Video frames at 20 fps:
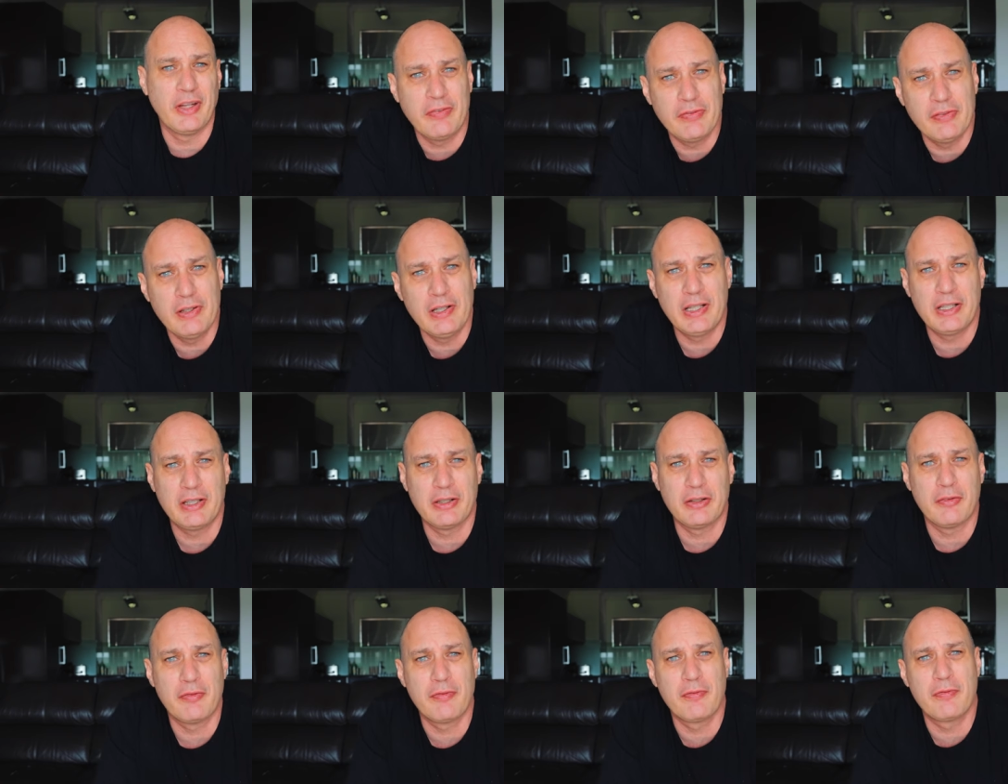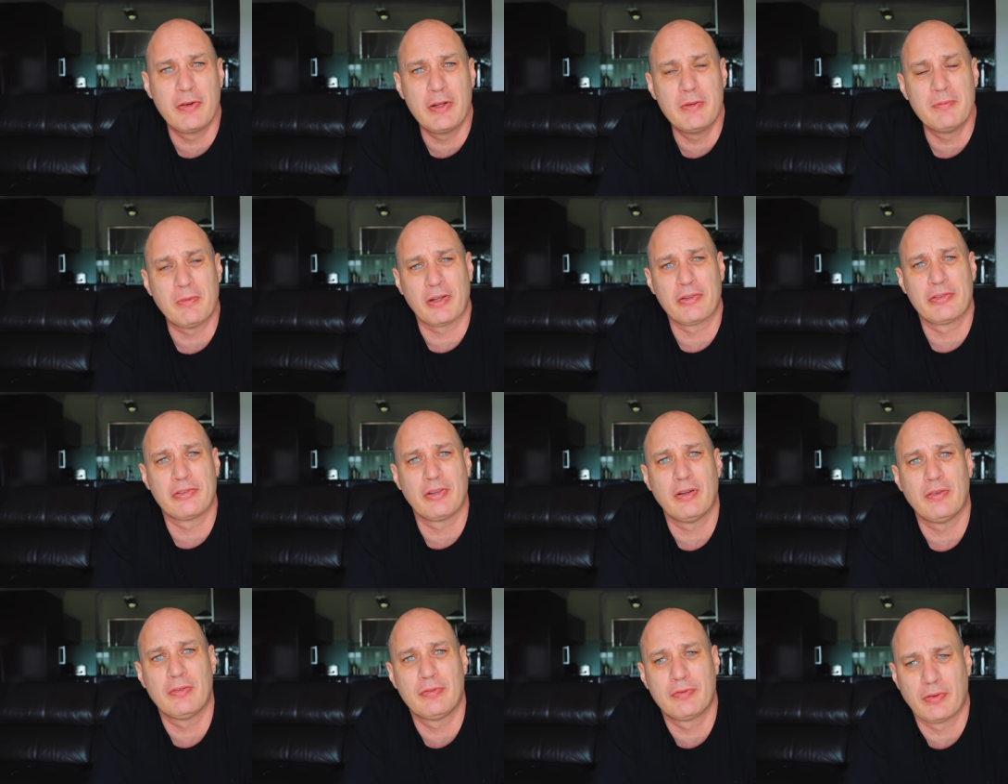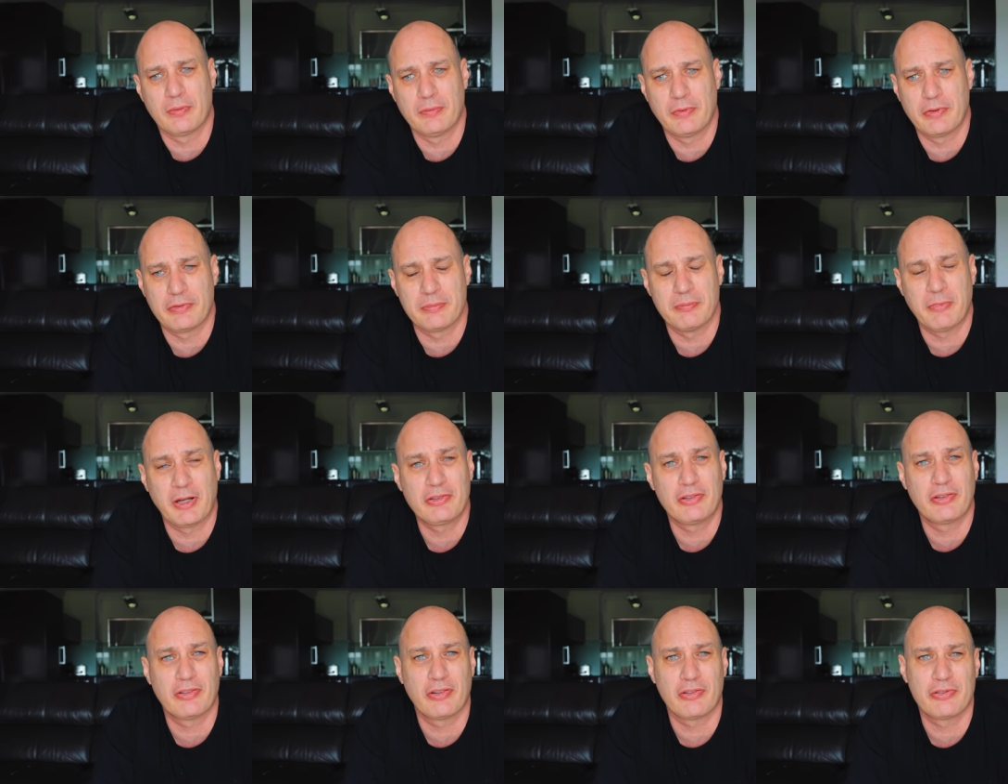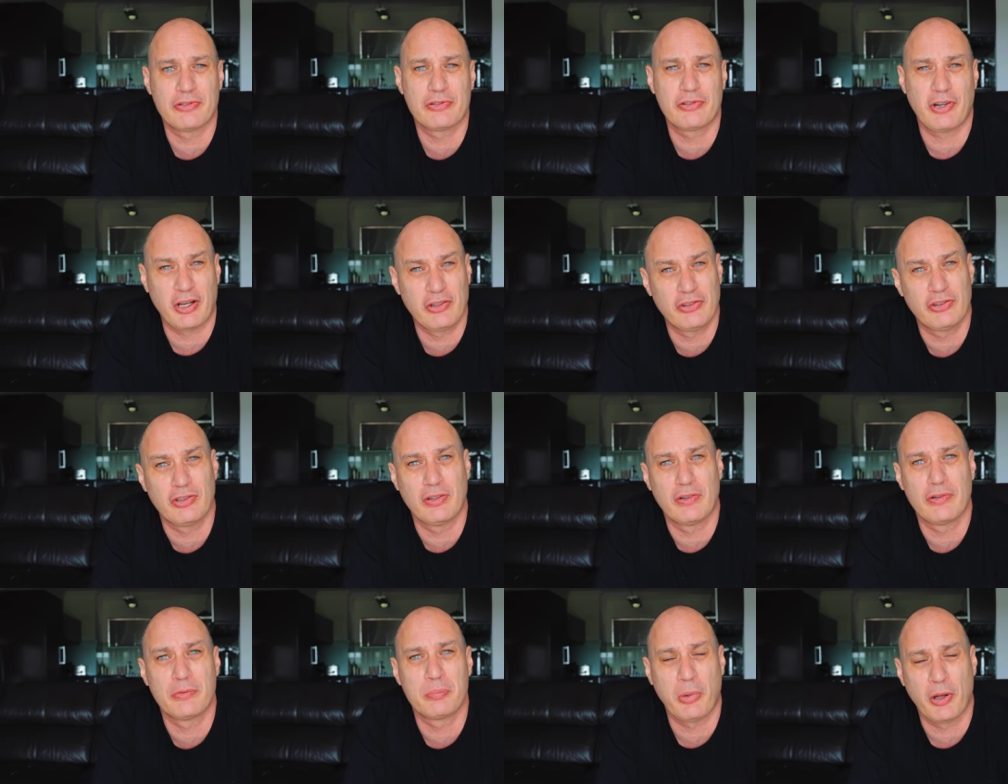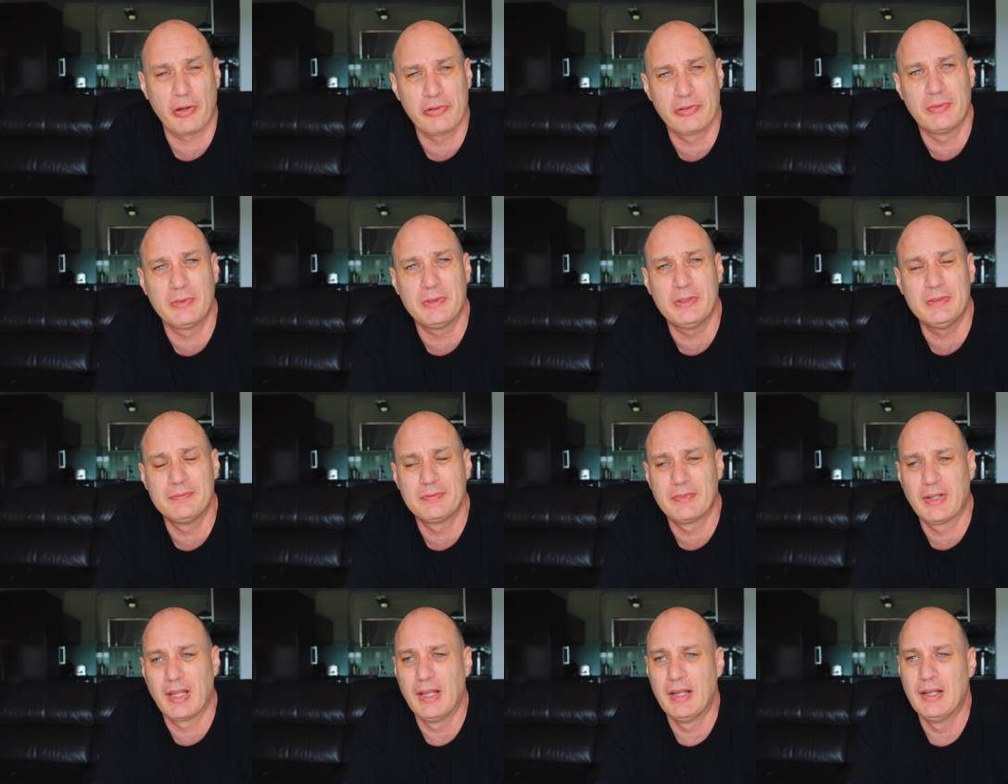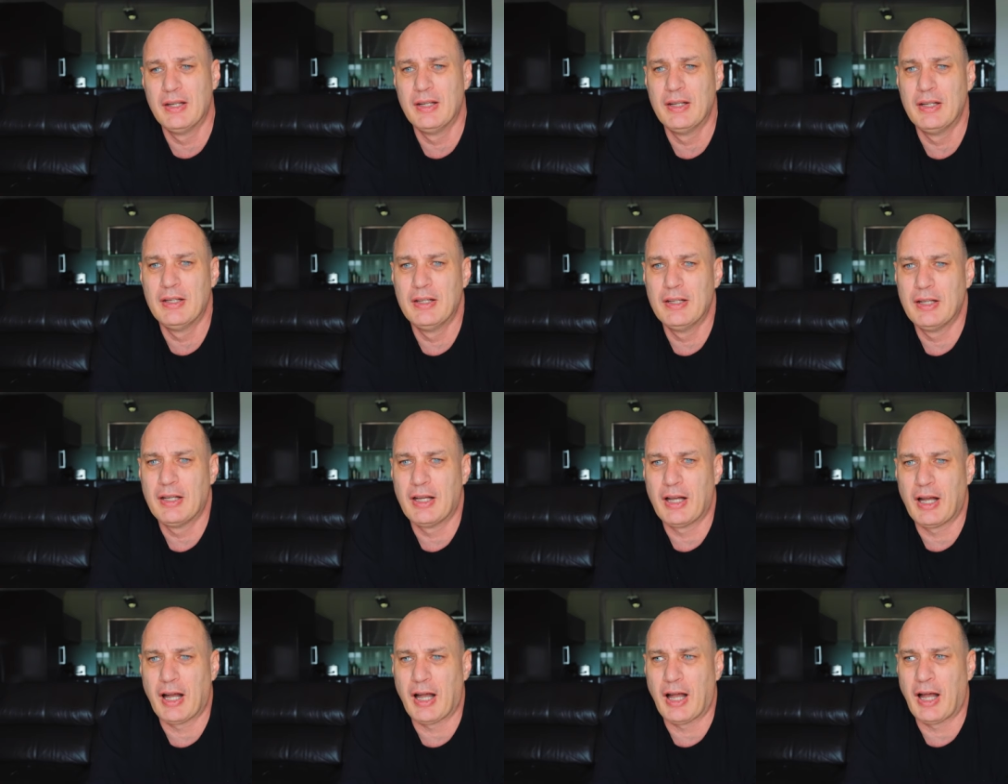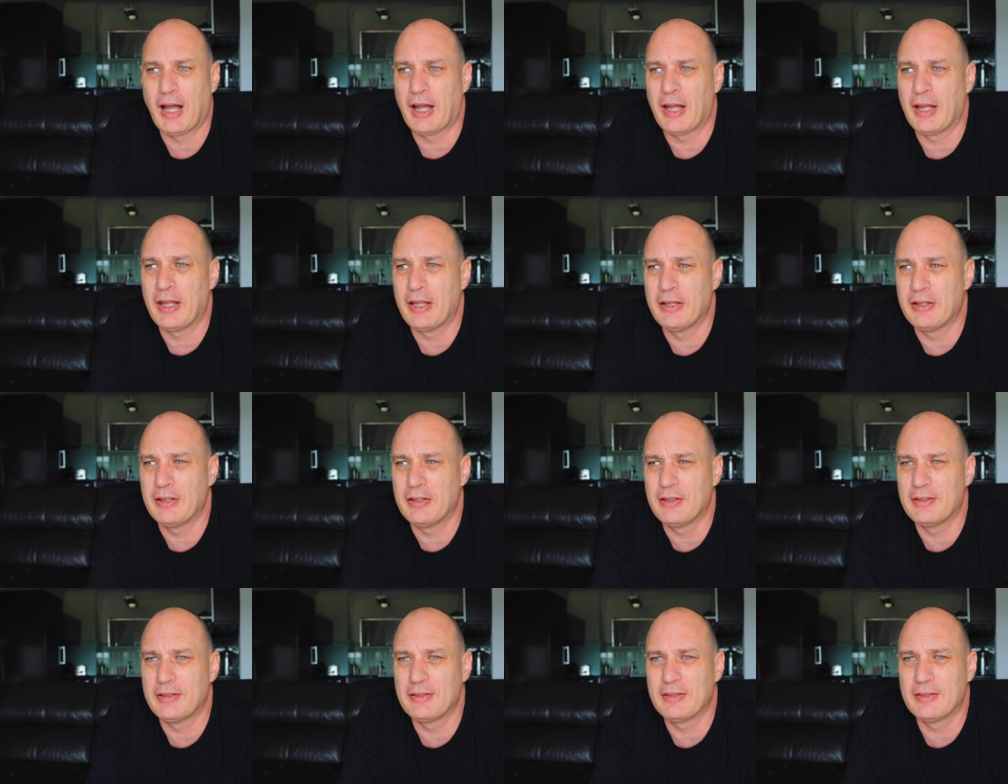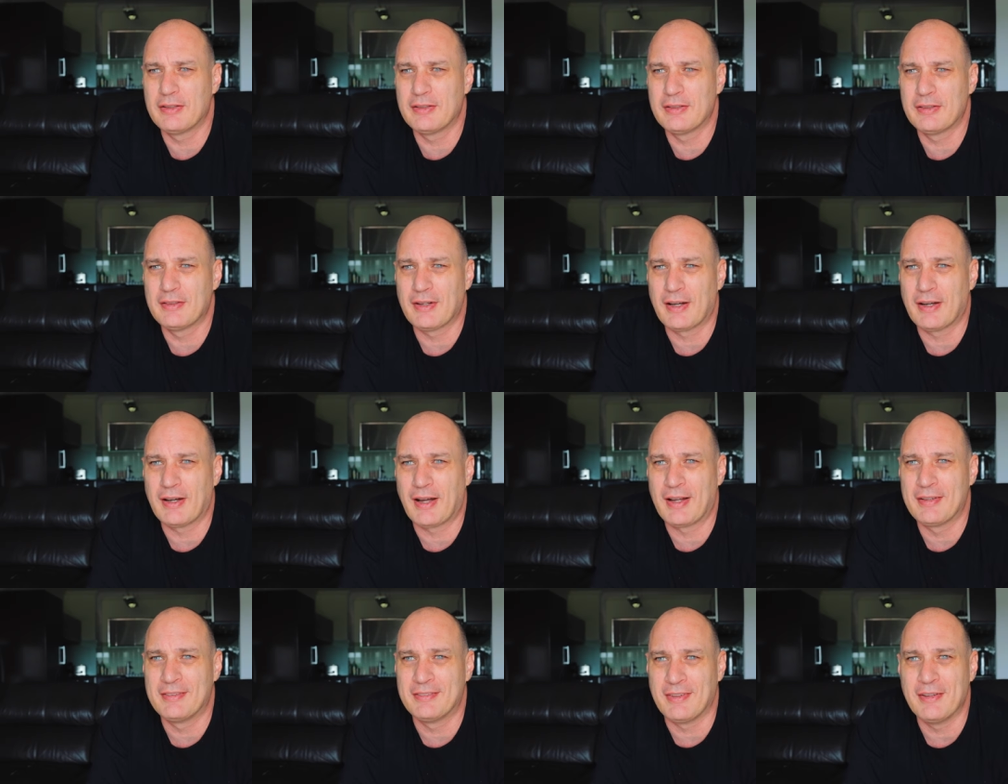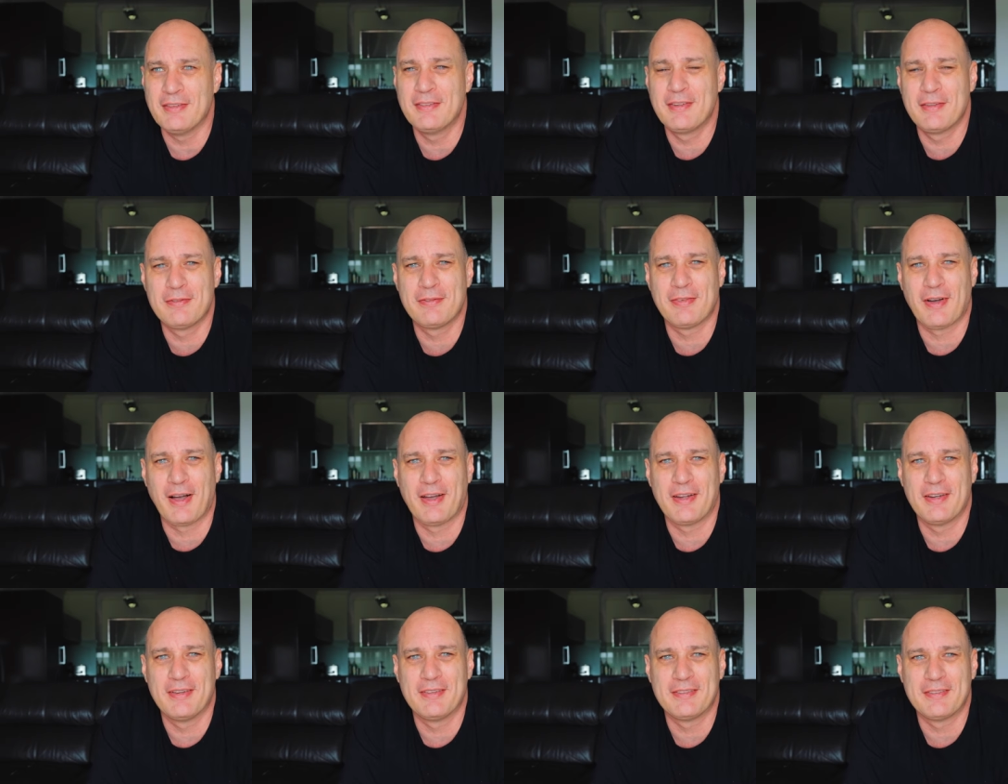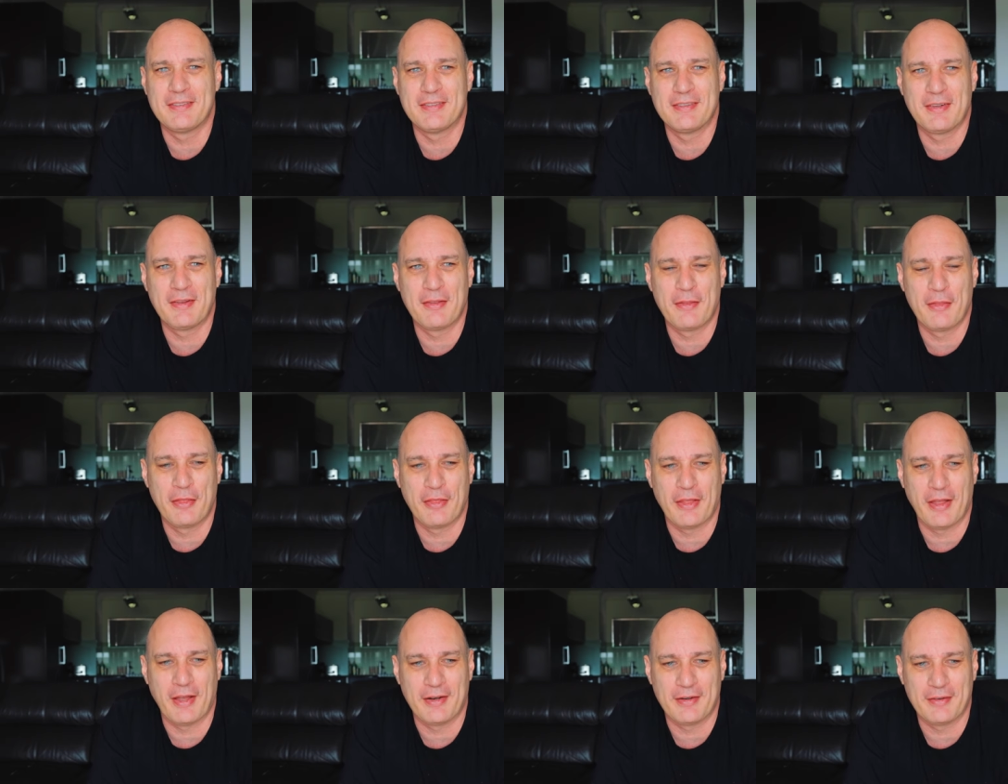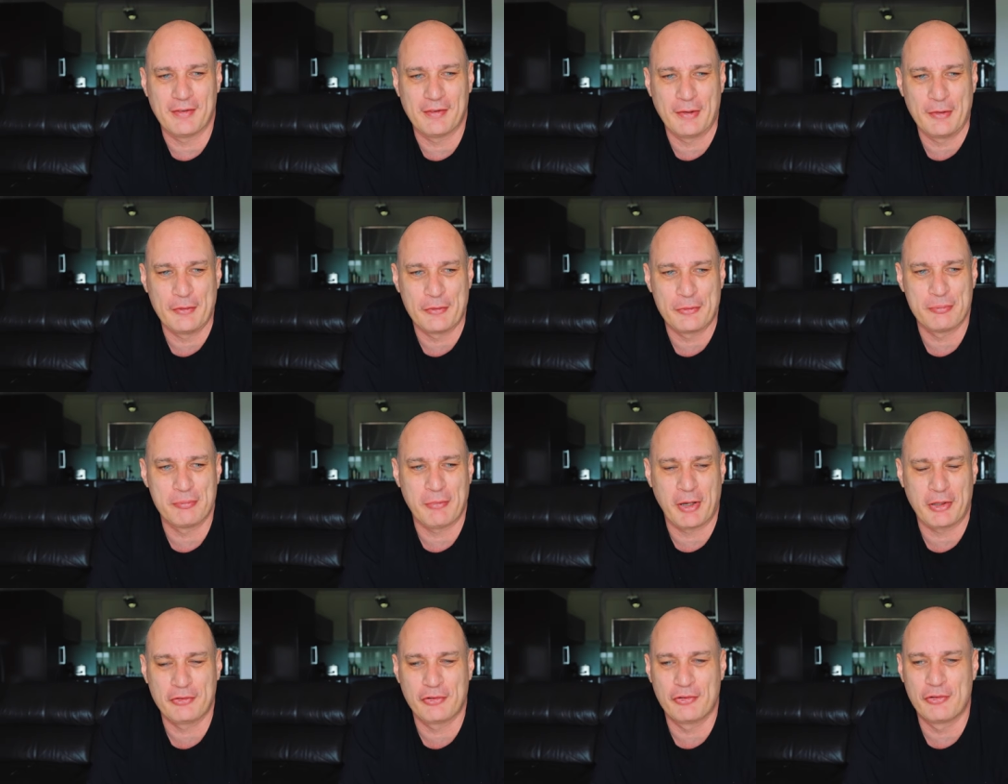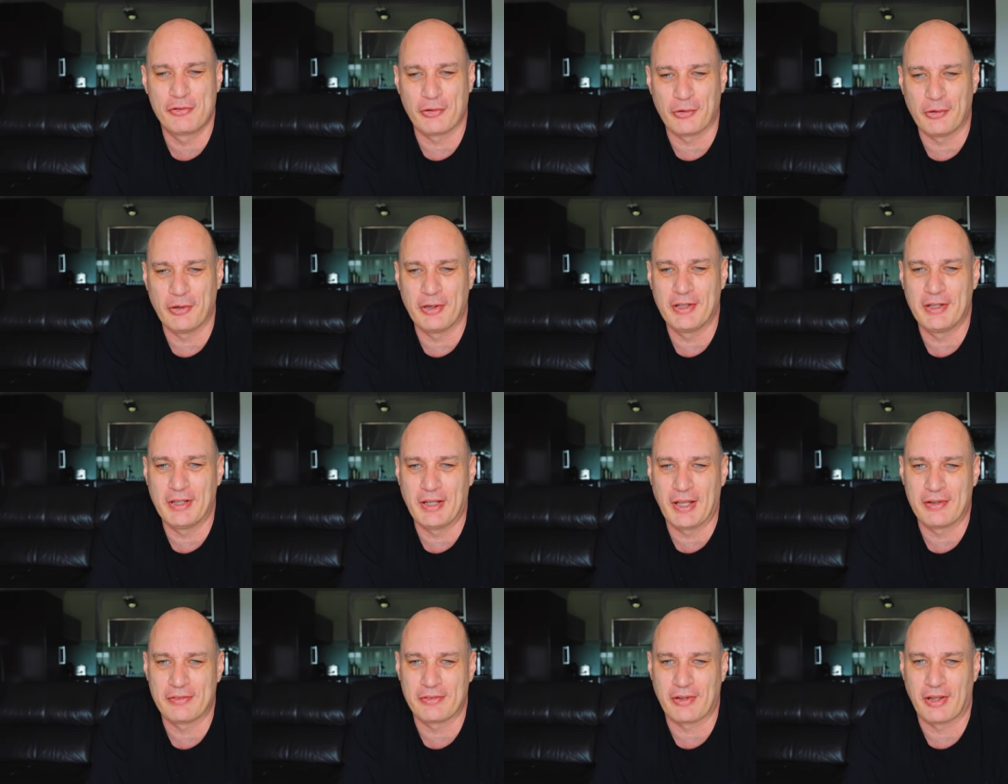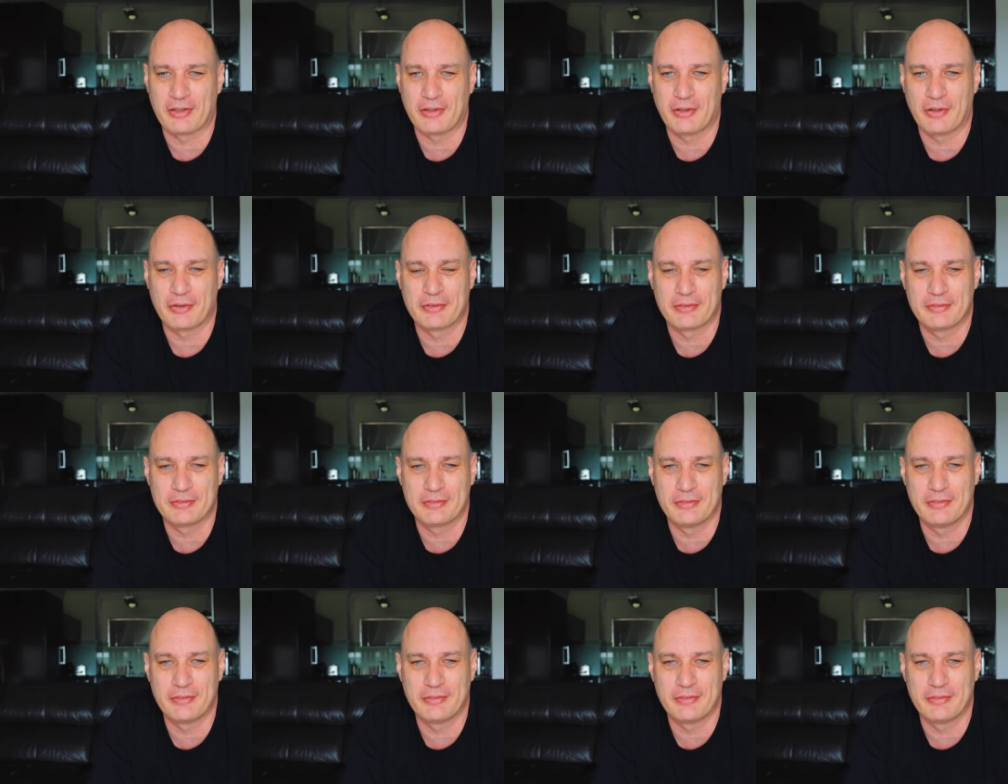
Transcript: definitely going to free myself from as much distraction as possible. I identified that as much joy as I got